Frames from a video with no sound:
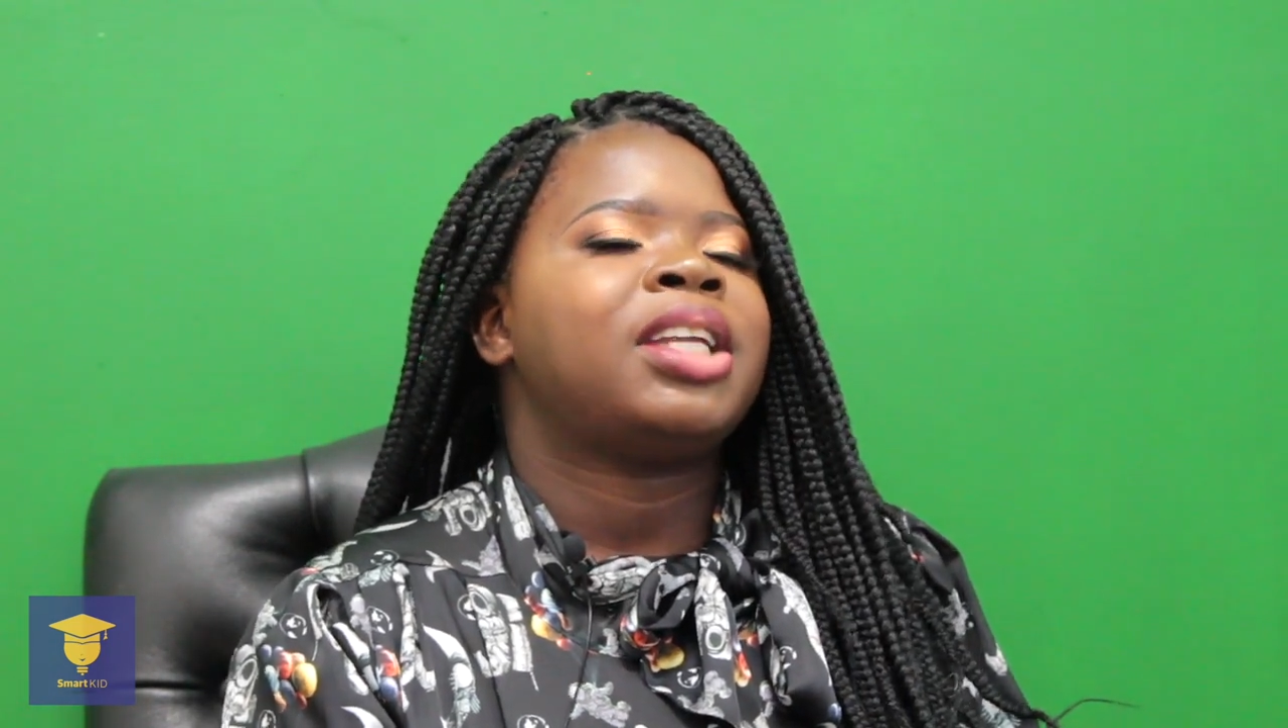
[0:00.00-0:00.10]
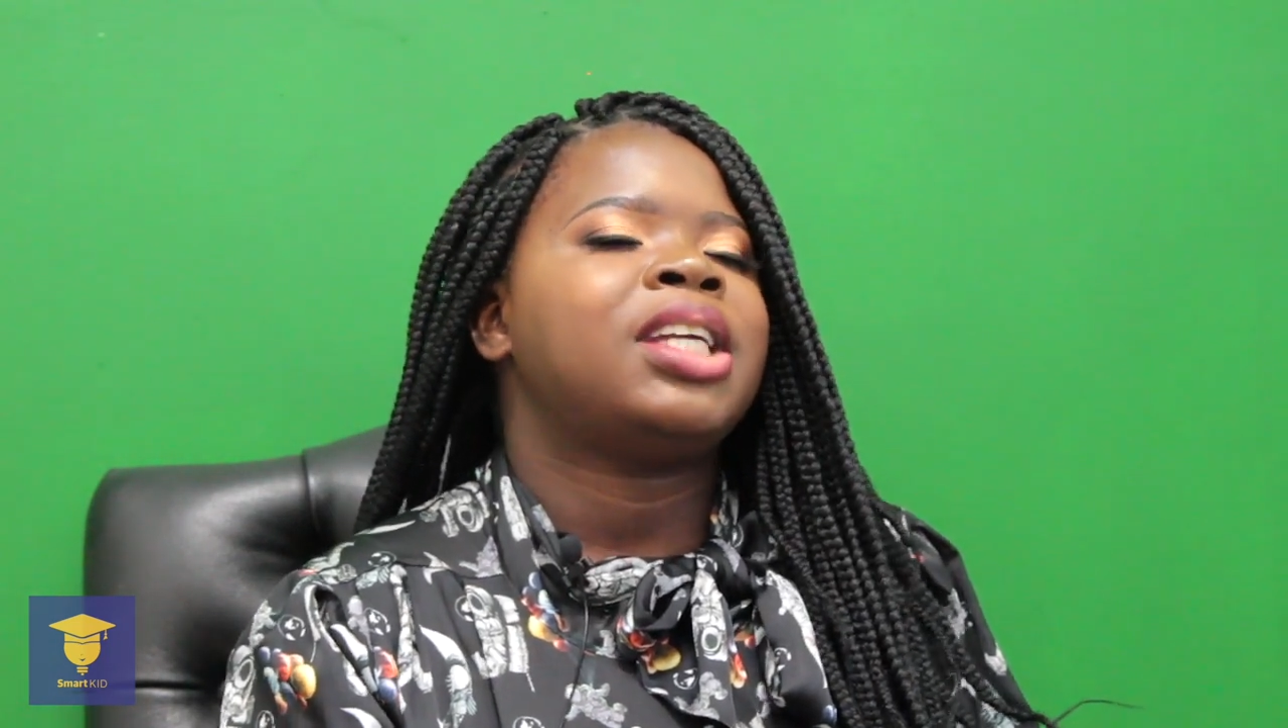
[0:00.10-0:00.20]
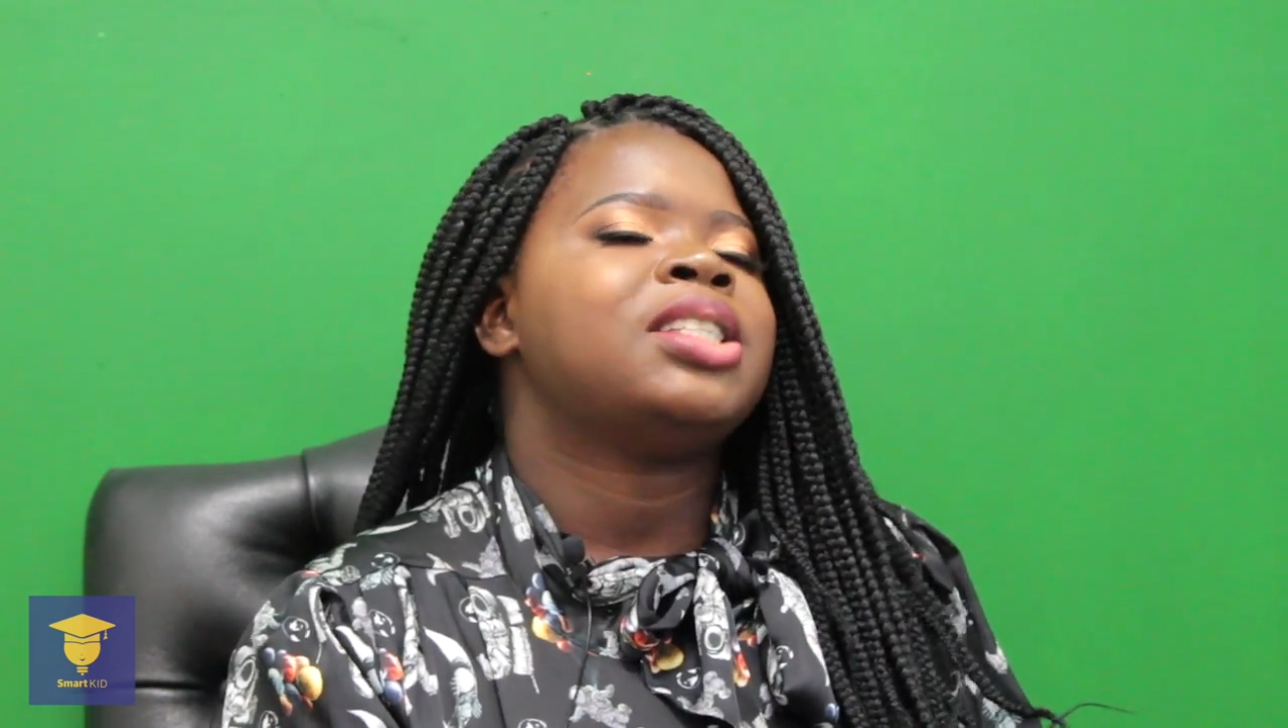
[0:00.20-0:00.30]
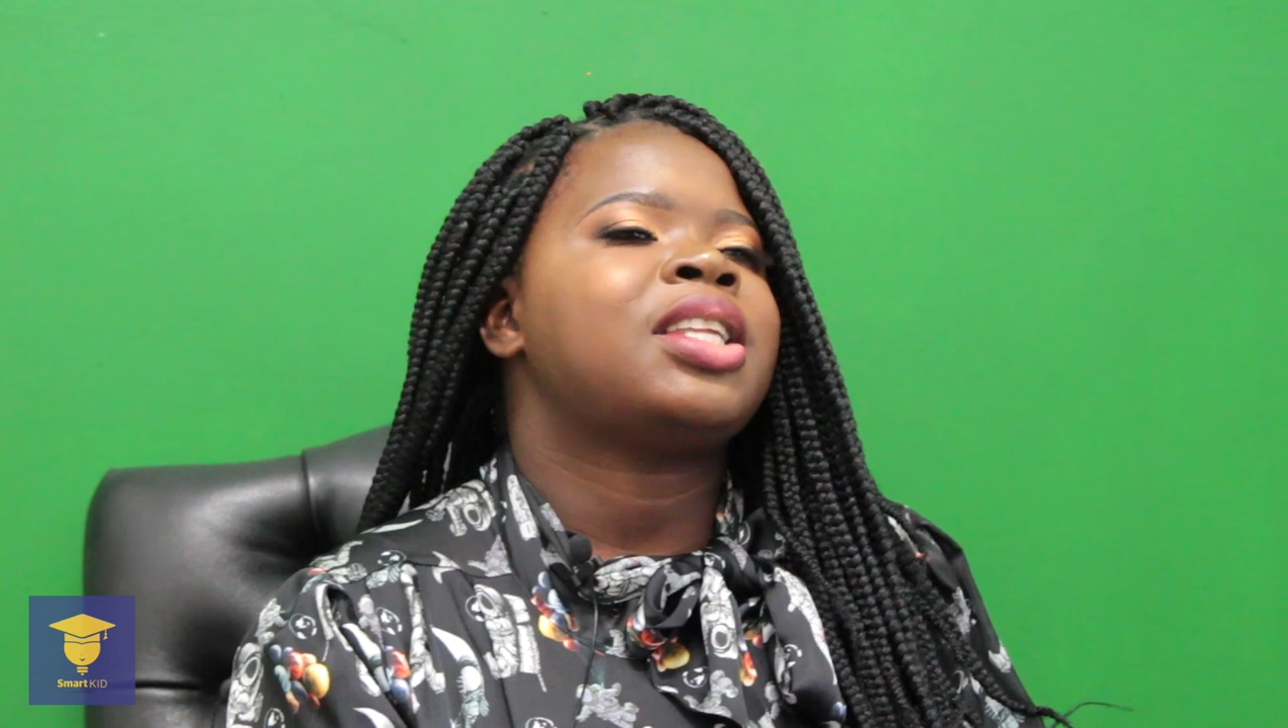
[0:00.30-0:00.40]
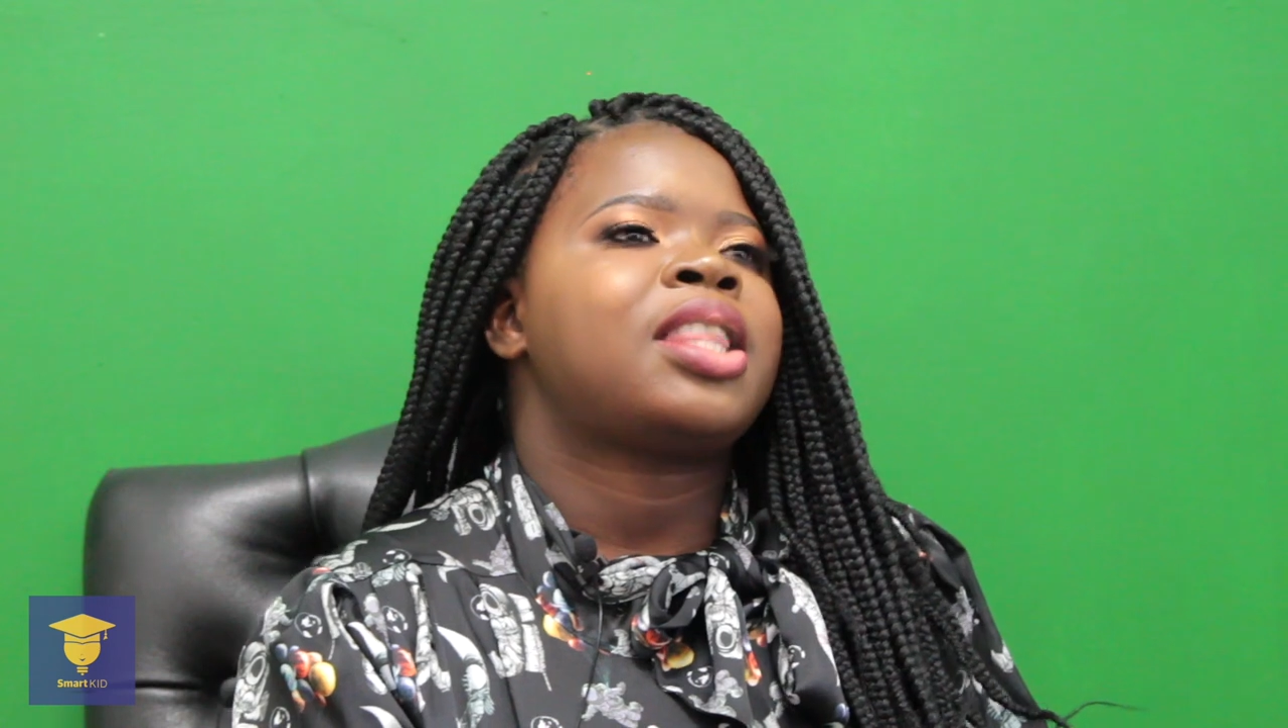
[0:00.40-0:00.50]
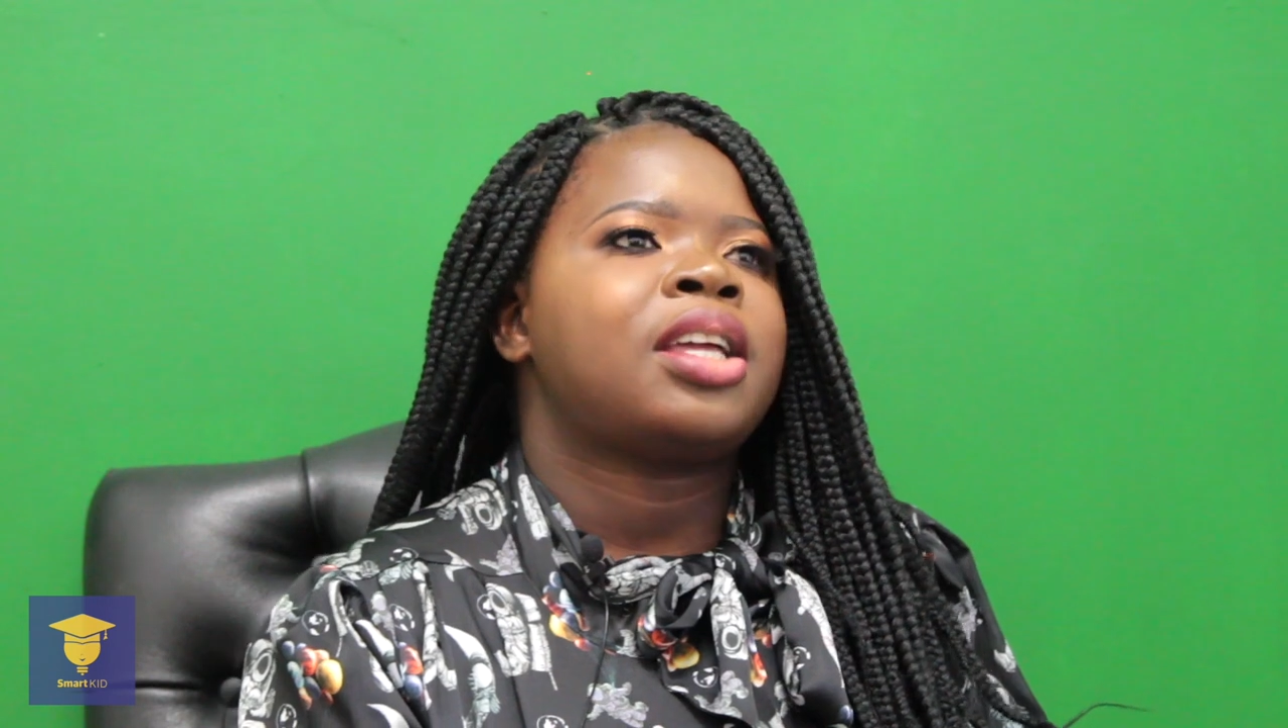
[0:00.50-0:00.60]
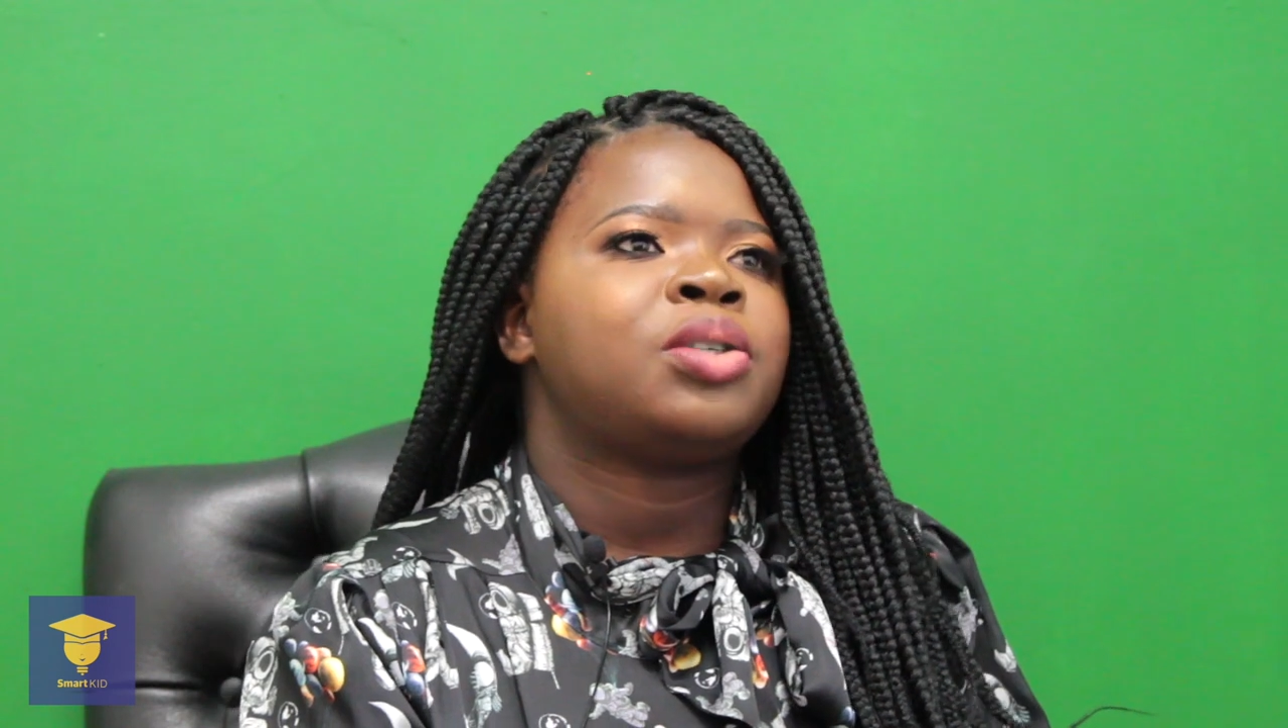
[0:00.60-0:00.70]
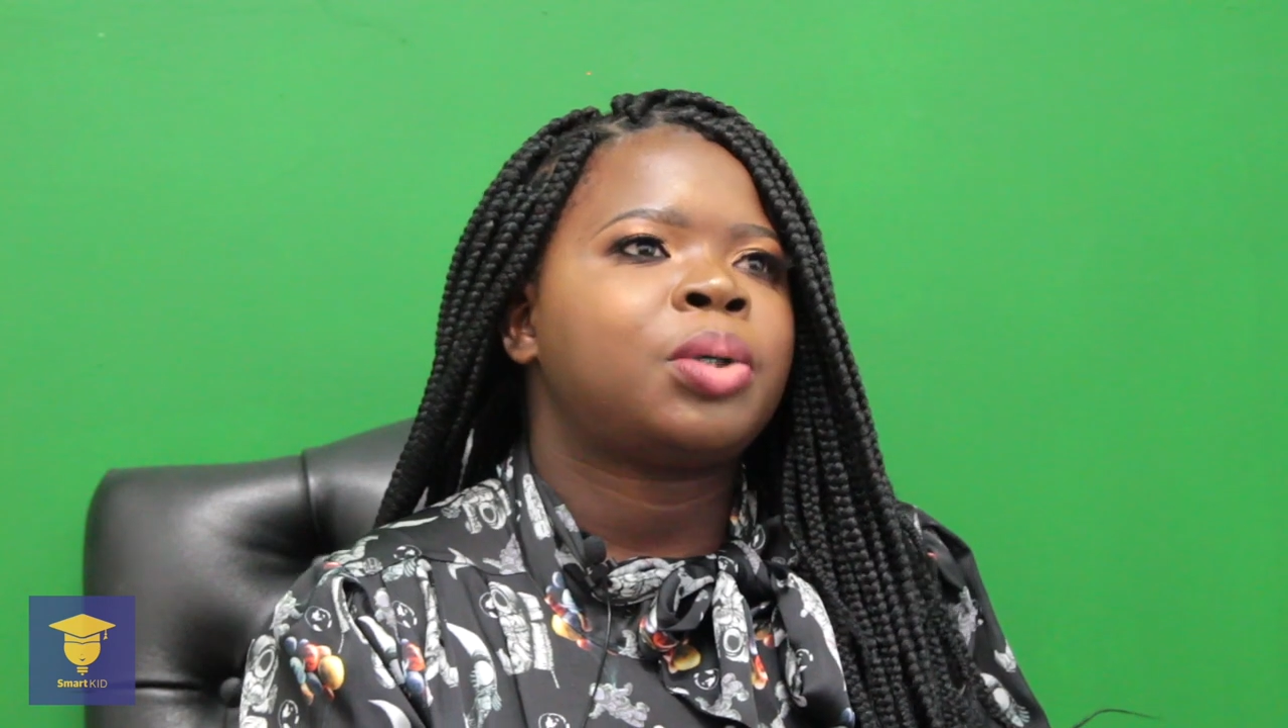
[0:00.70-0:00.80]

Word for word: it is that they're